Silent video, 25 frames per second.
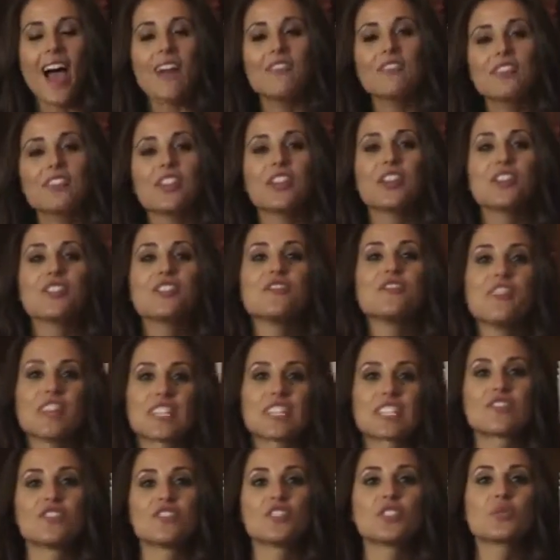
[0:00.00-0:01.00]
Every year, the
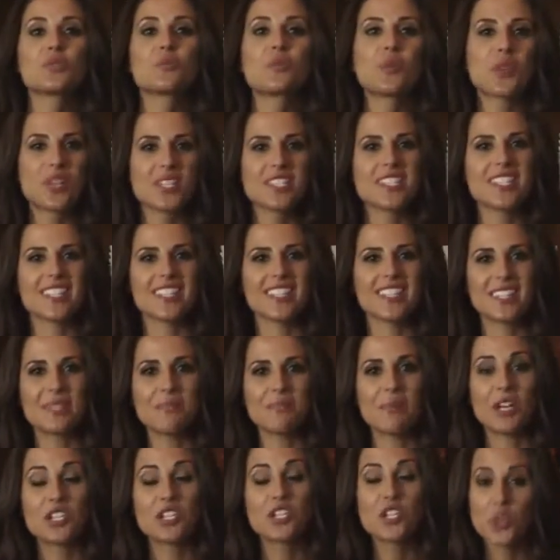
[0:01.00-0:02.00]
festival is preceded
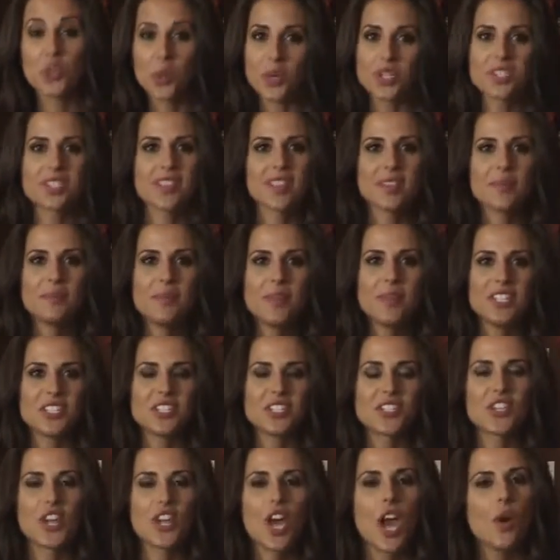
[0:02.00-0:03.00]
by Shorts on the
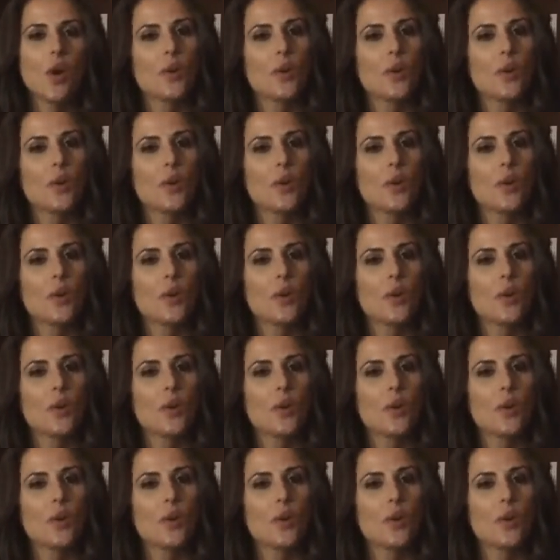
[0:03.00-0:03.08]
Beach,